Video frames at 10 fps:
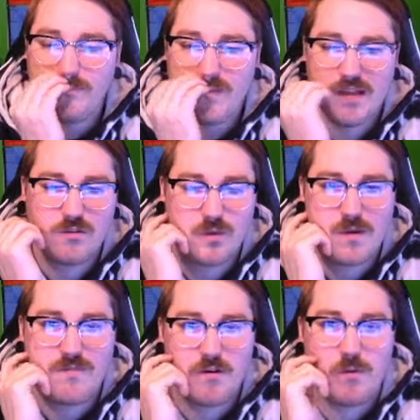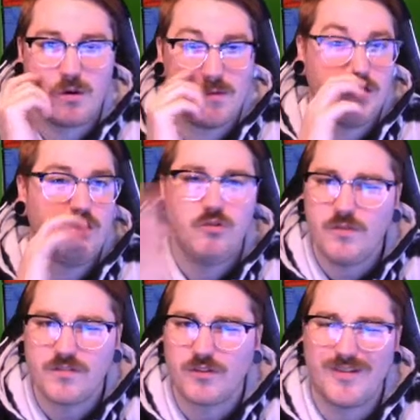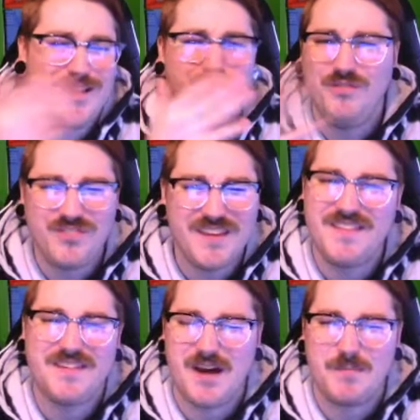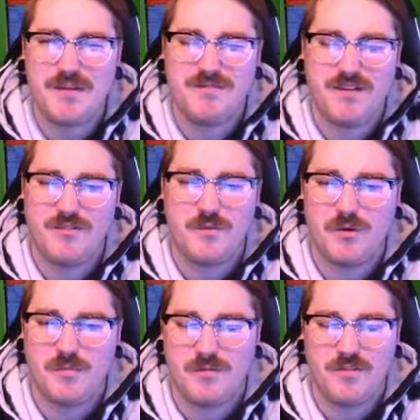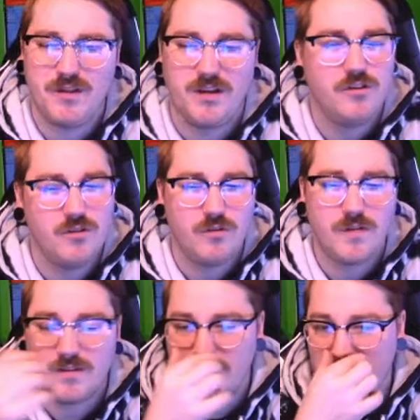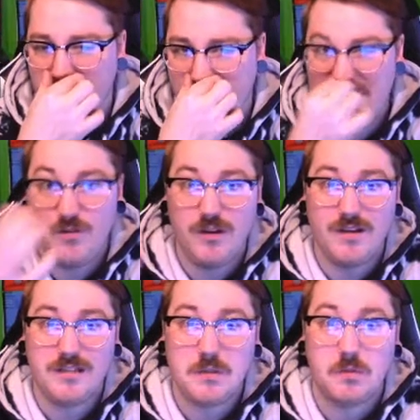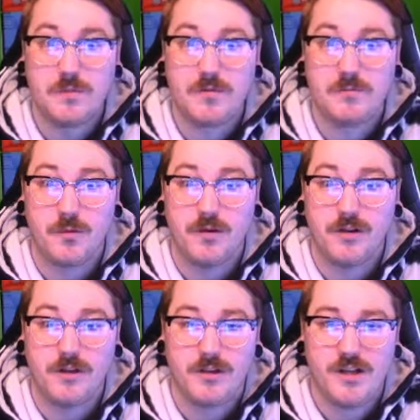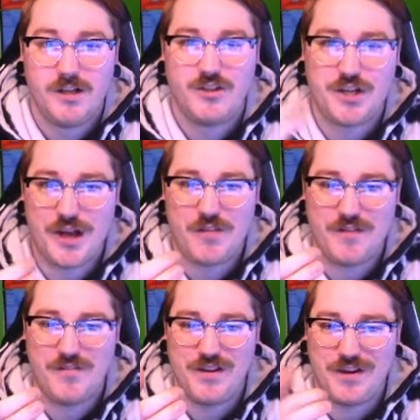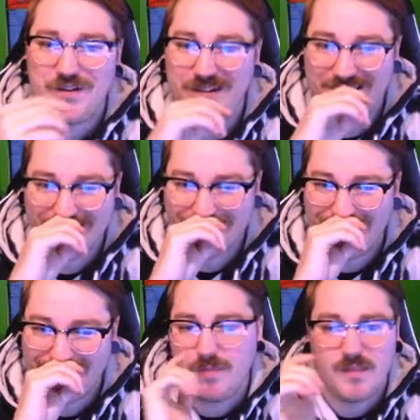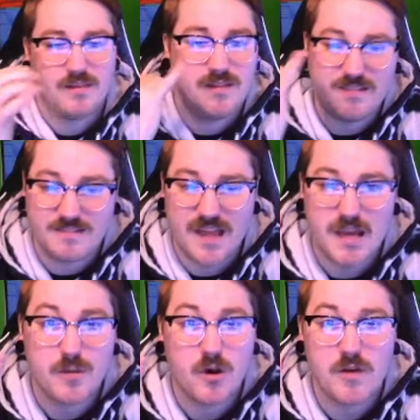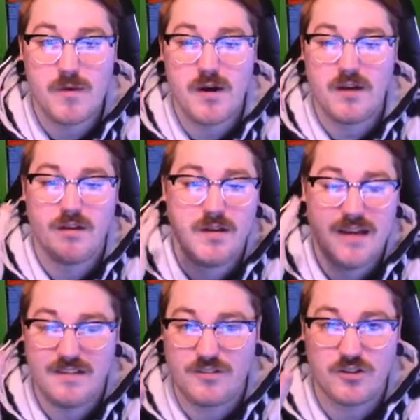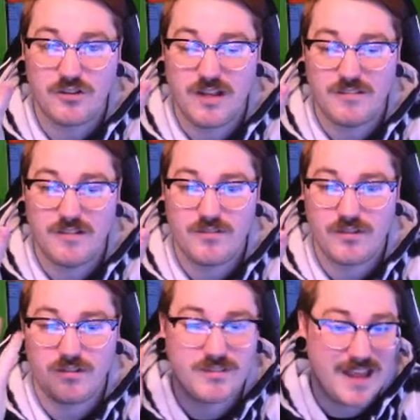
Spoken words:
He's one of my favorite Pokemon. You knew this already. You've seen the top 10 favorite Pokemon video. You knew this. If you didn't, whoops, spoiler, check out that video. He's a tank Pokemon. He's a turtle. I love turtles.